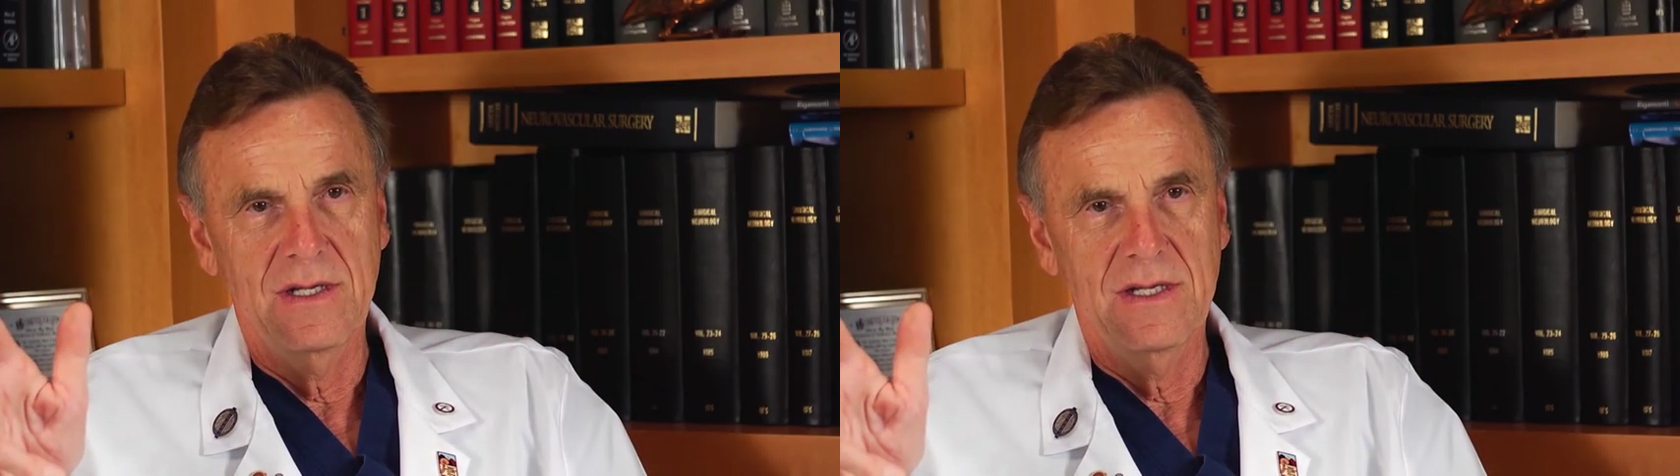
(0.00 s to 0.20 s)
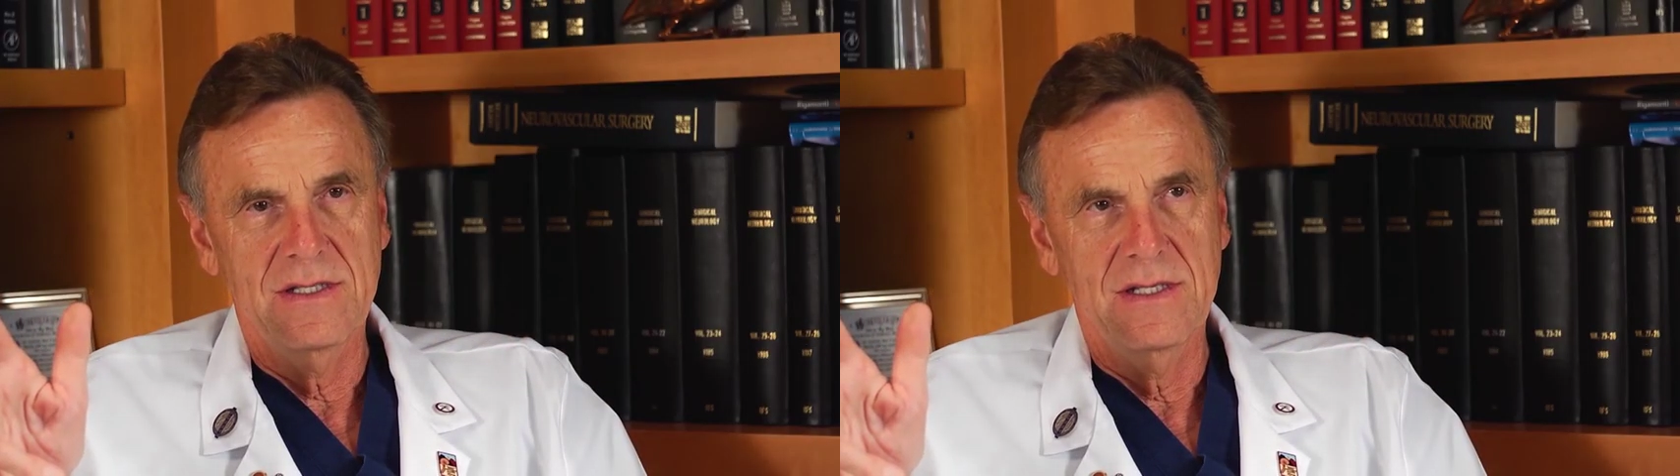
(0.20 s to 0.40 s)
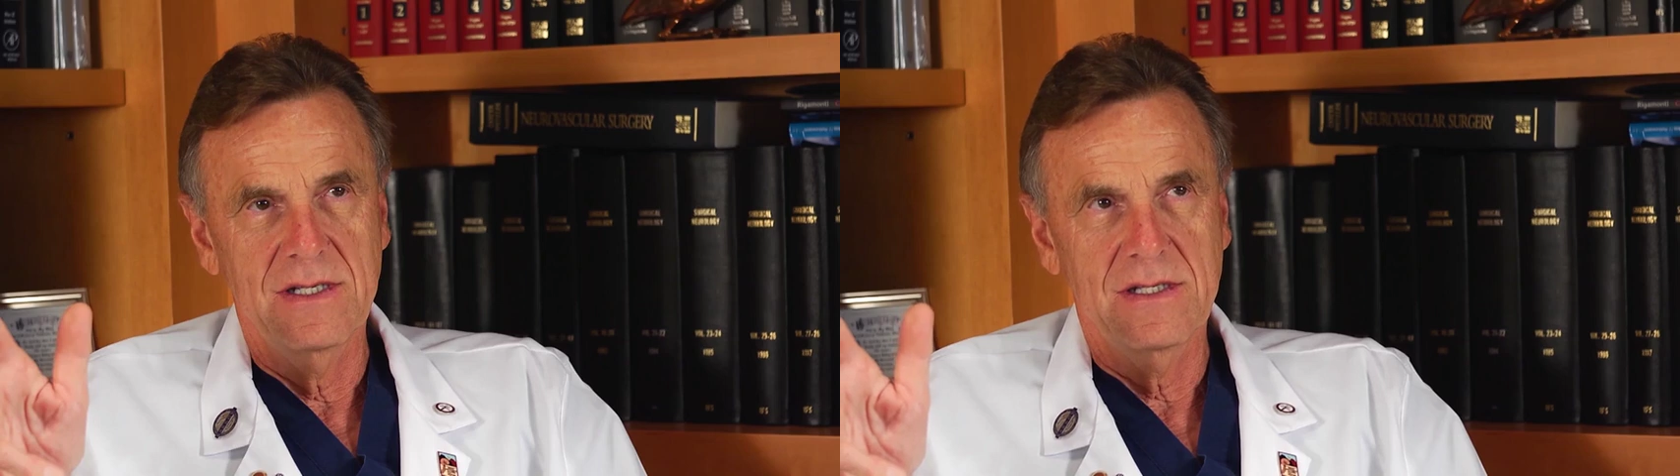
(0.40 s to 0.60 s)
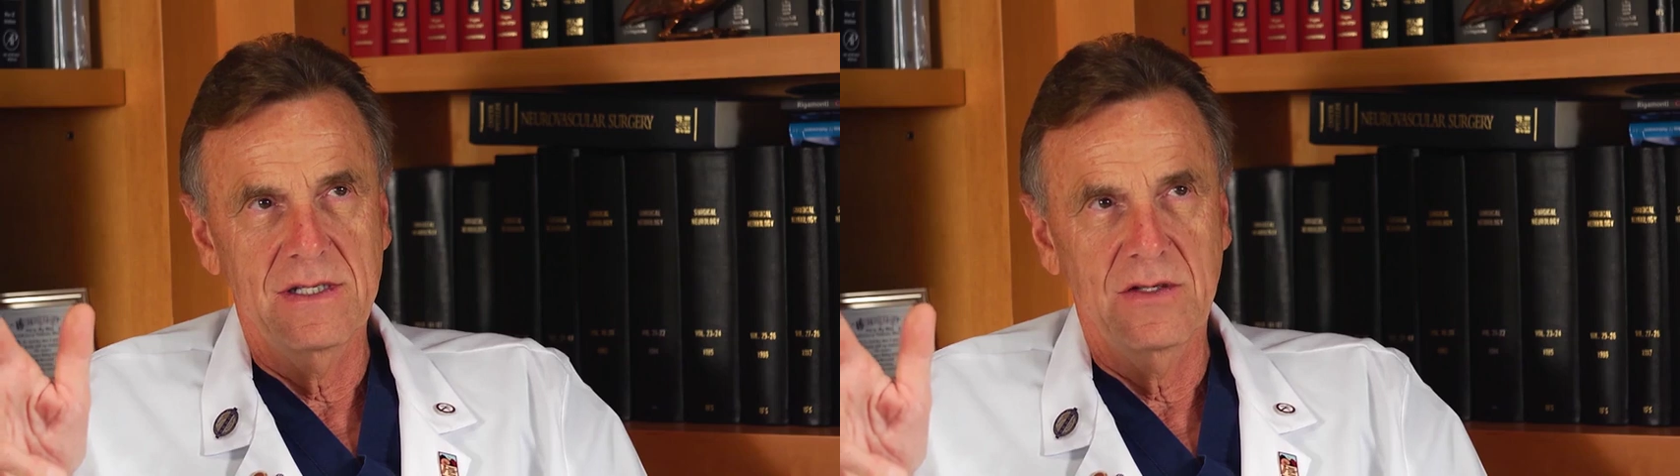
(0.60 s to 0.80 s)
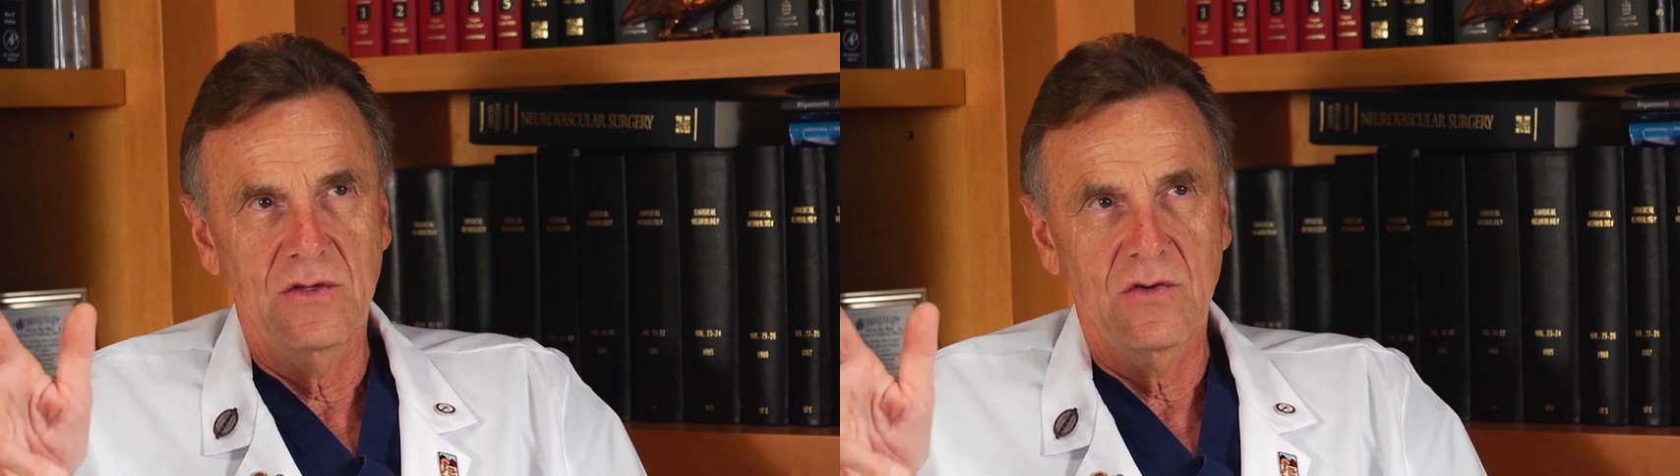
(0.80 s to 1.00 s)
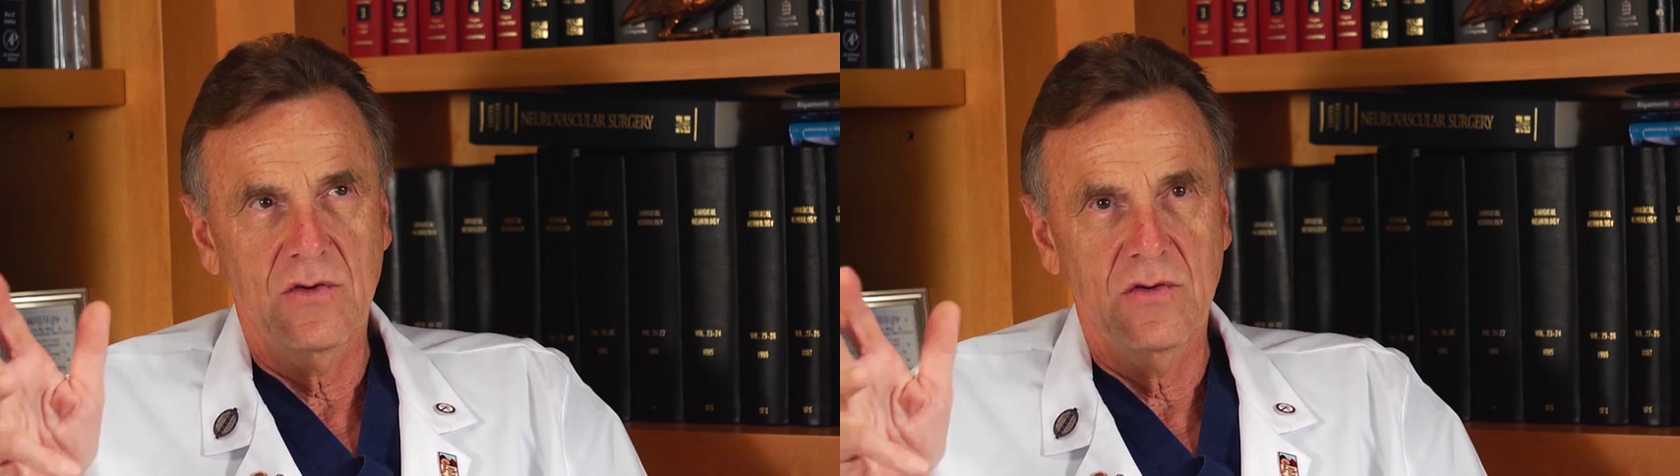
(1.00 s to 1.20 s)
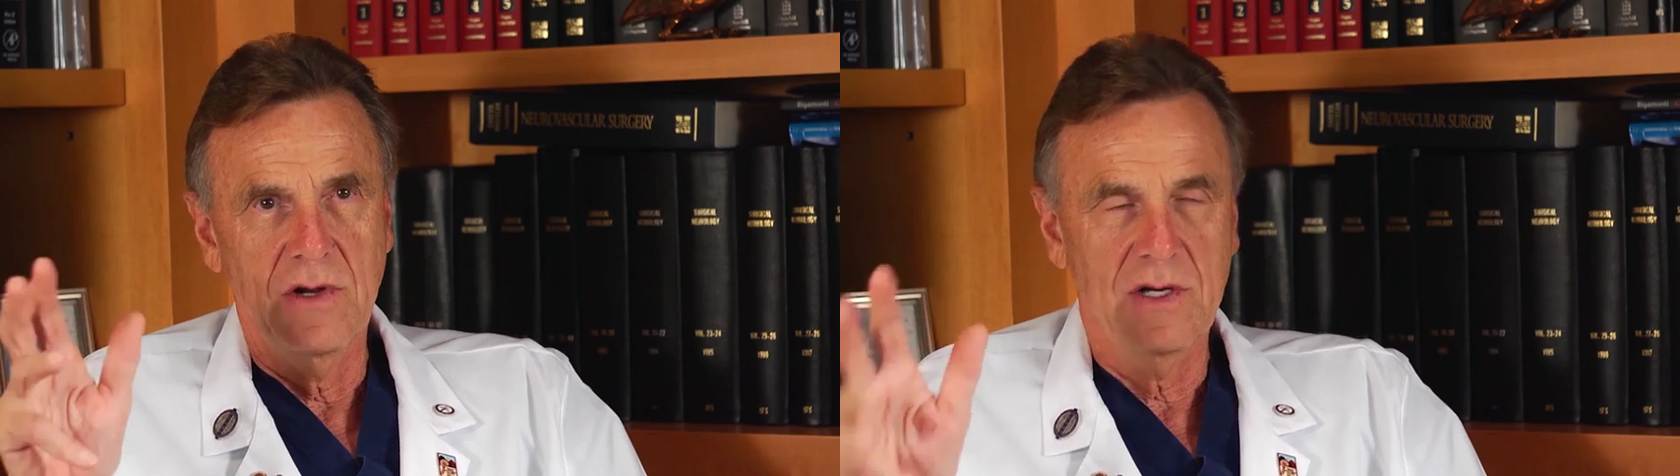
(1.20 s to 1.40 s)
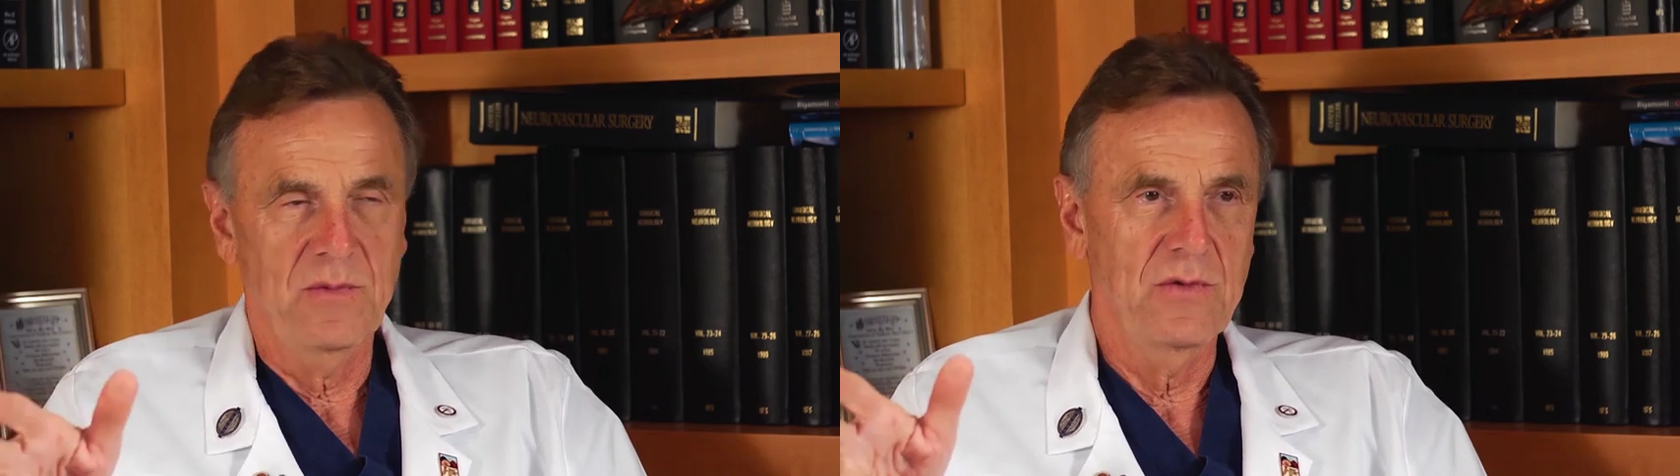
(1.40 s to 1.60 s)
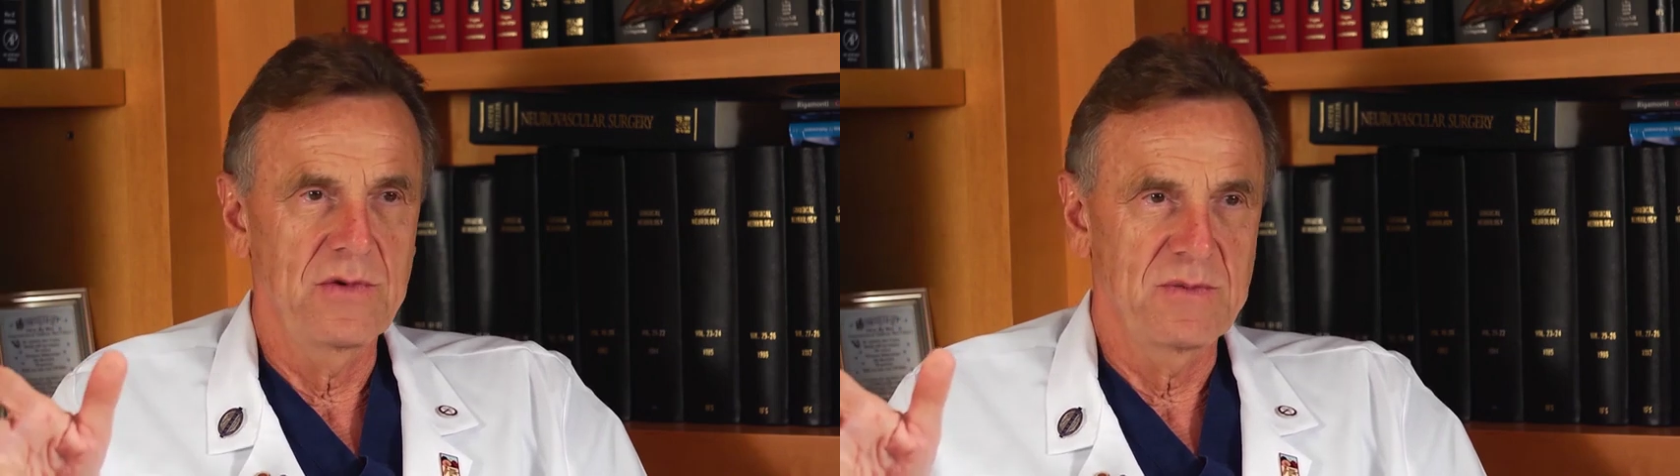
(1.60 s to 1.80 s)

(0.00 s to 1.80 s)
it's an incredible